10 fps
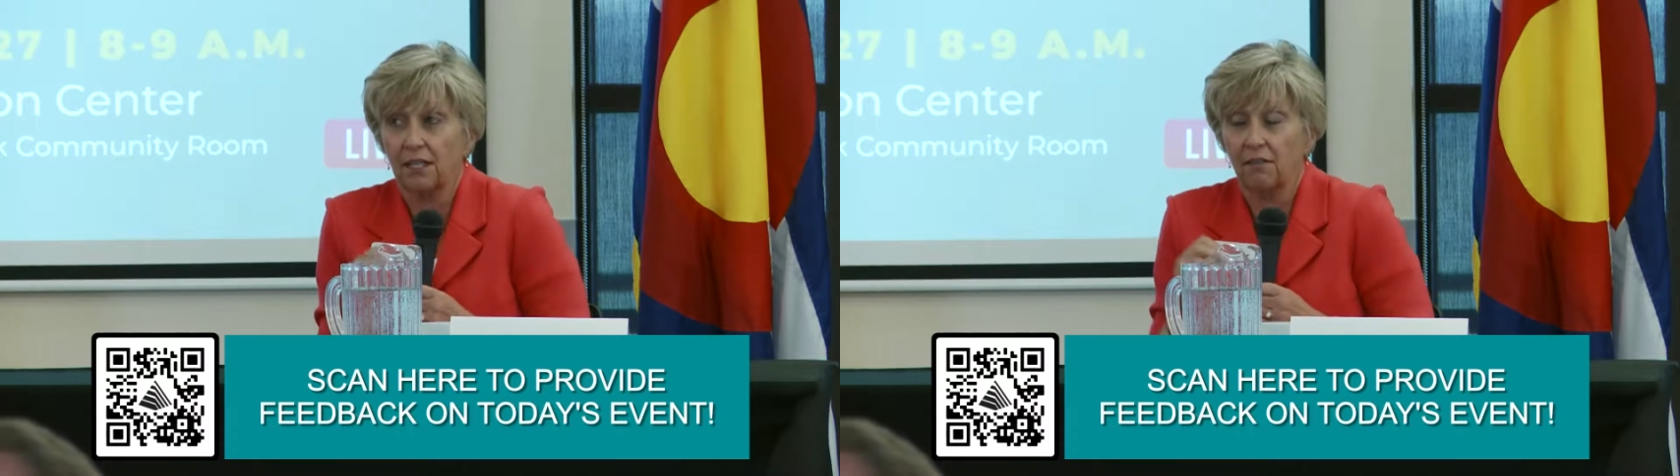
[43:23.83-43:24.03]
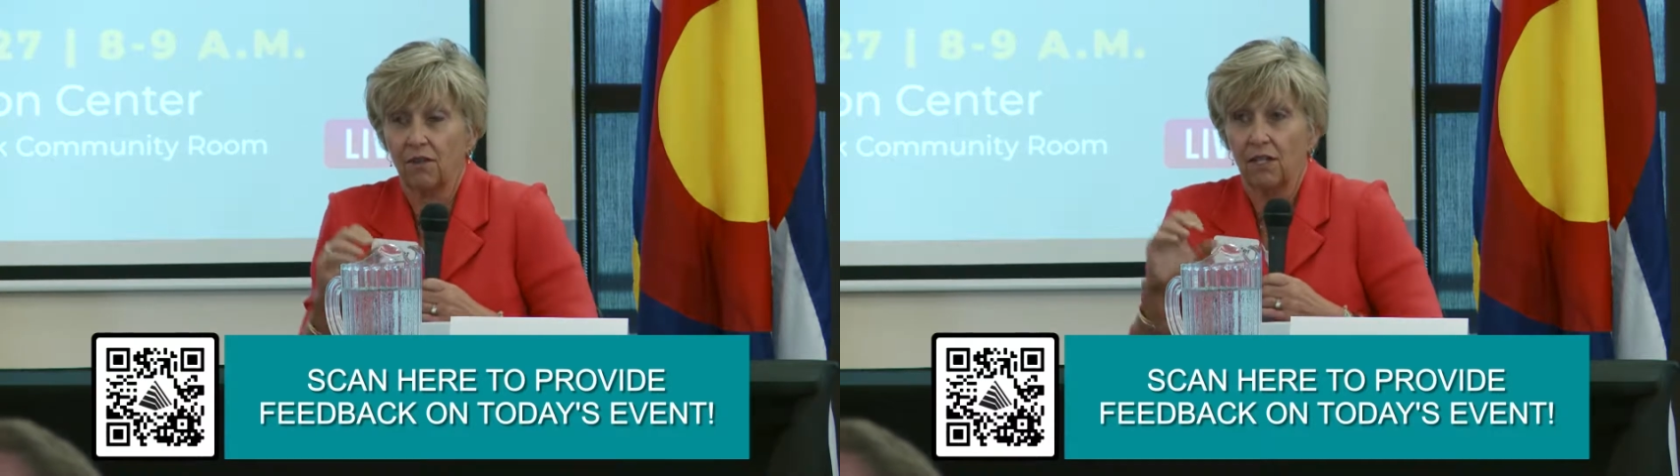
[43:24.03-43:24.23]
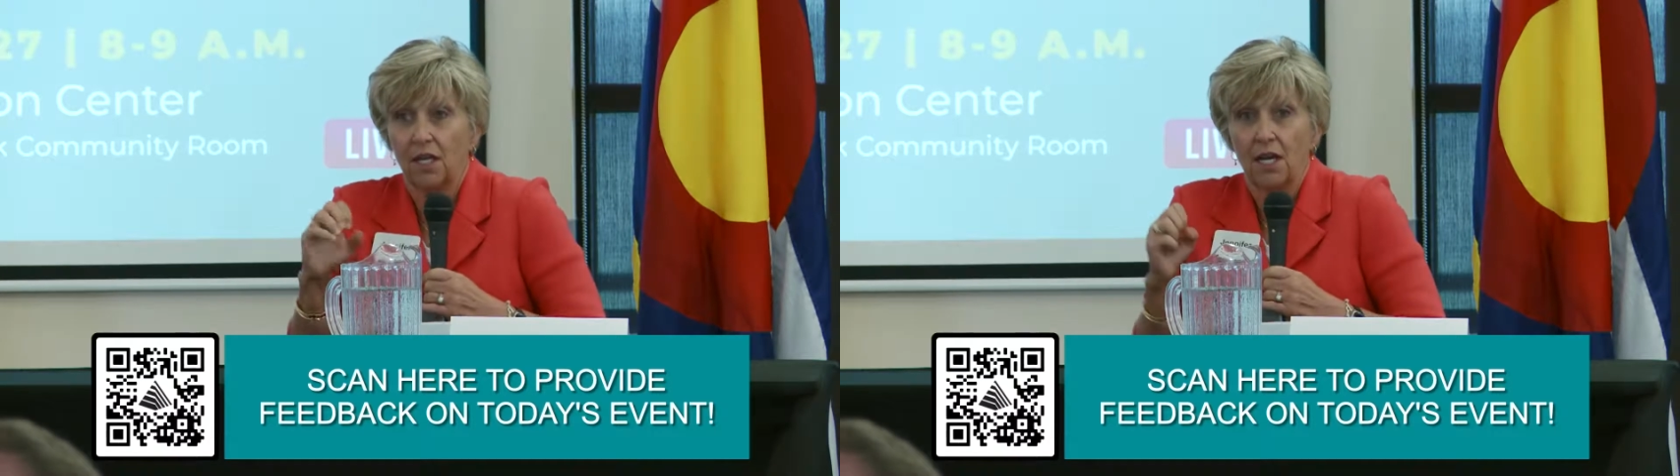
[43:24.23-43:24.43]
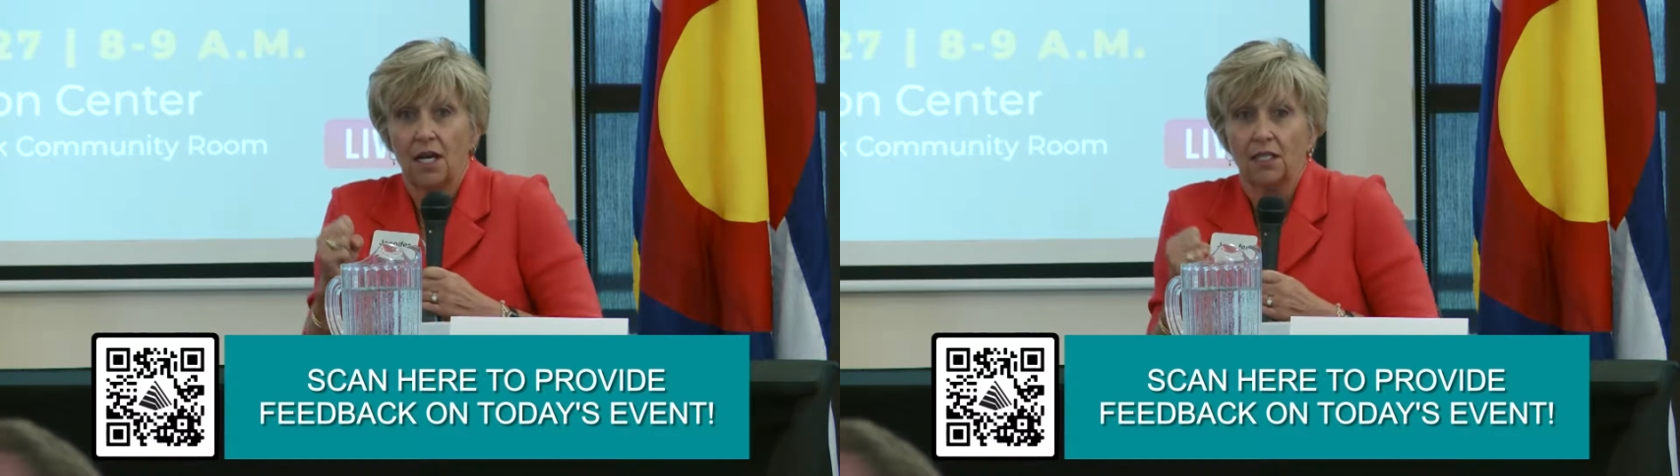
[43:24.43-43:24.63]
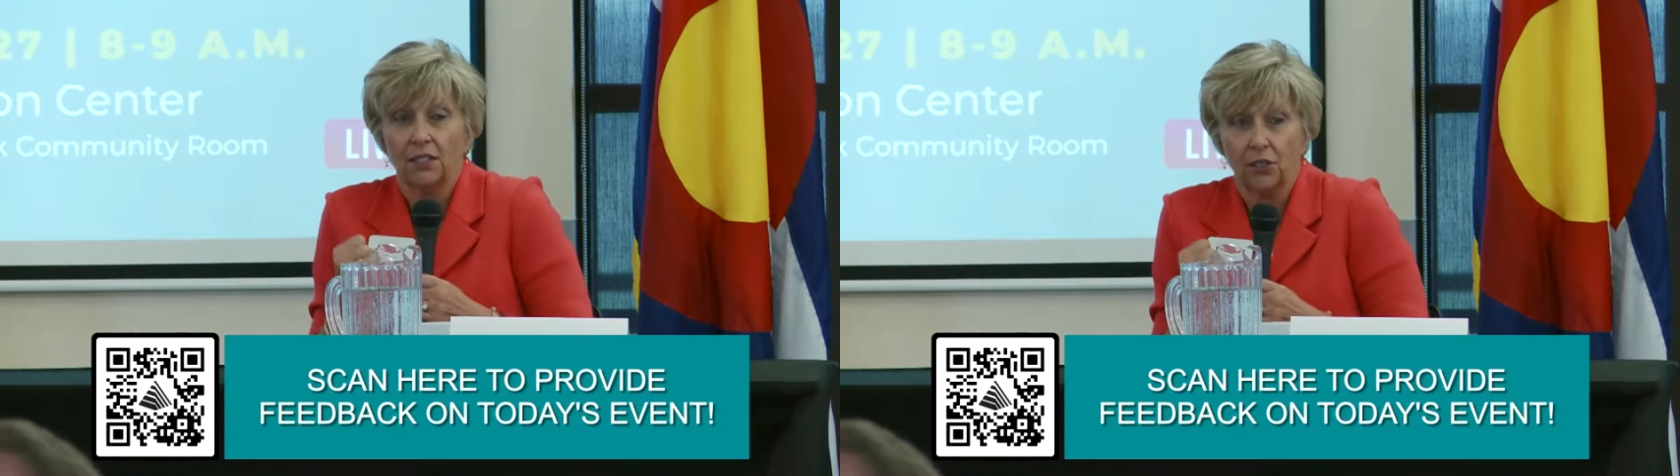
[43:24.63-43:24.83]
even
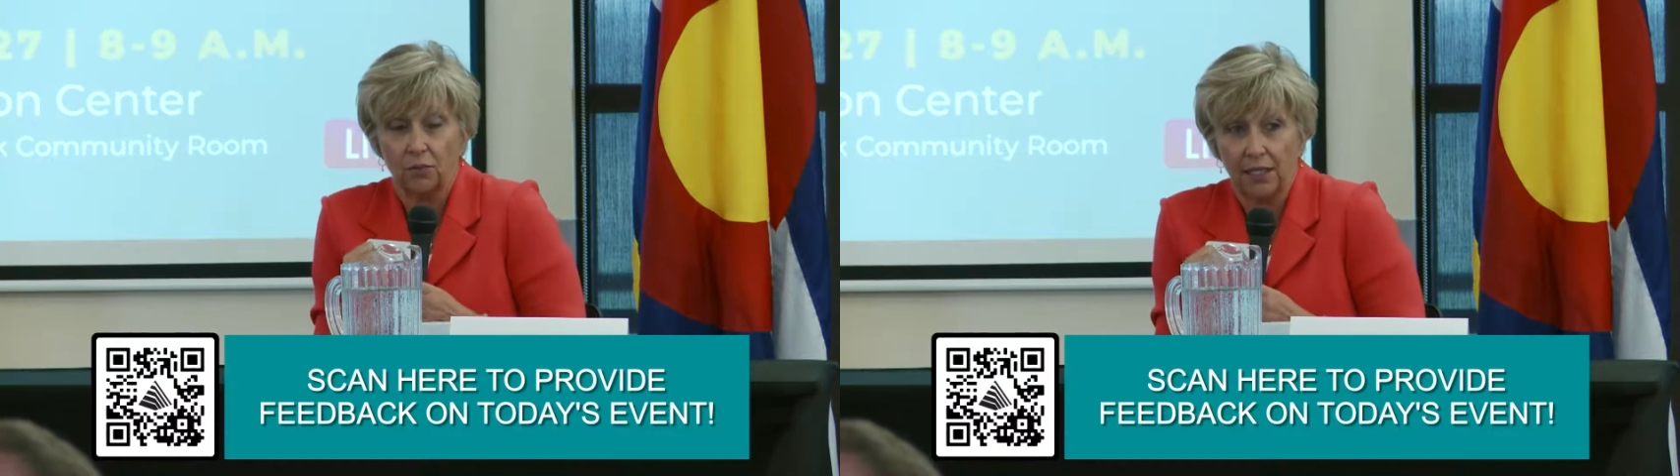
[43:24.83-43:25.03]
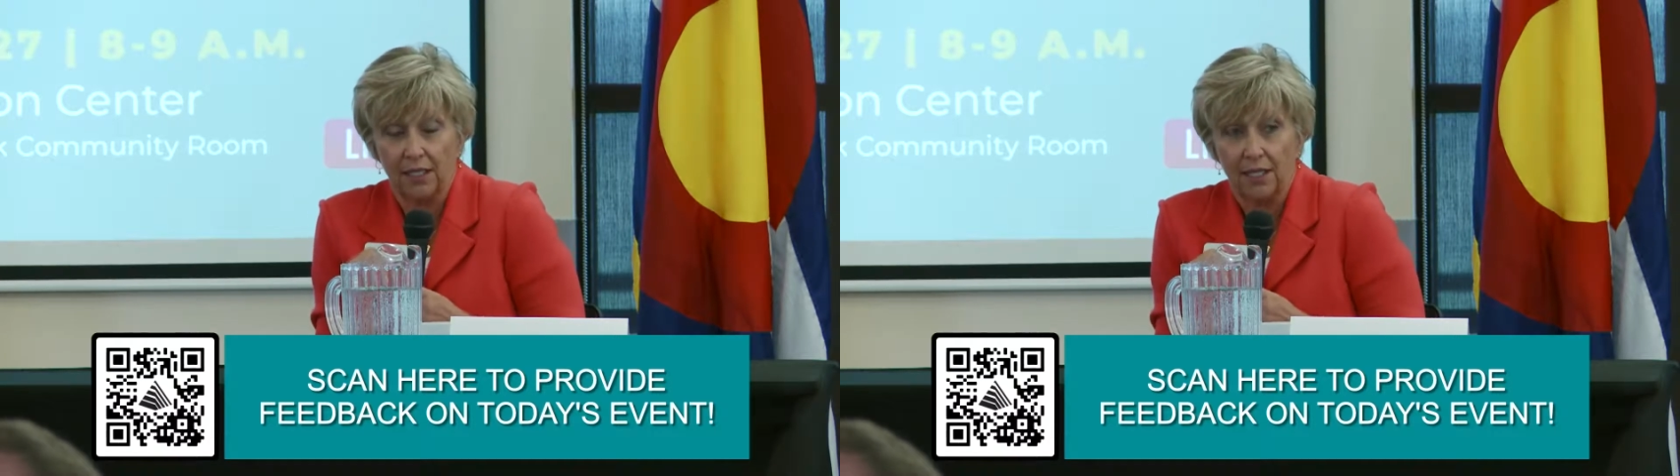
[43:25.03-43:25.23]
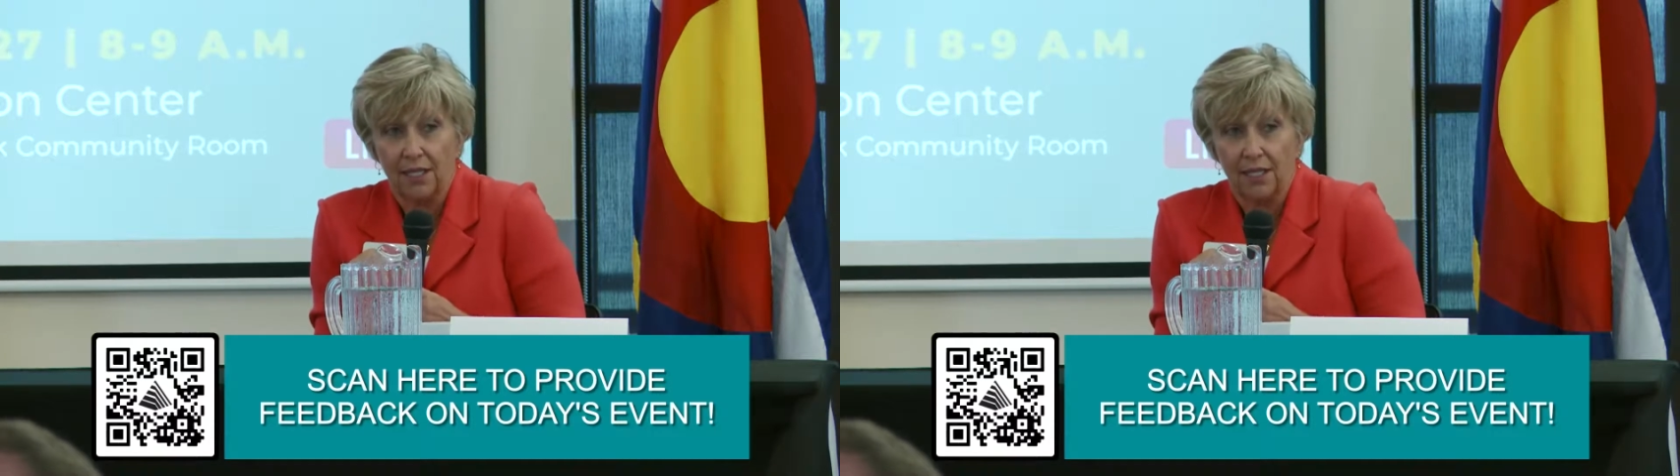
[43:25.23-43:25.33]
a little bit.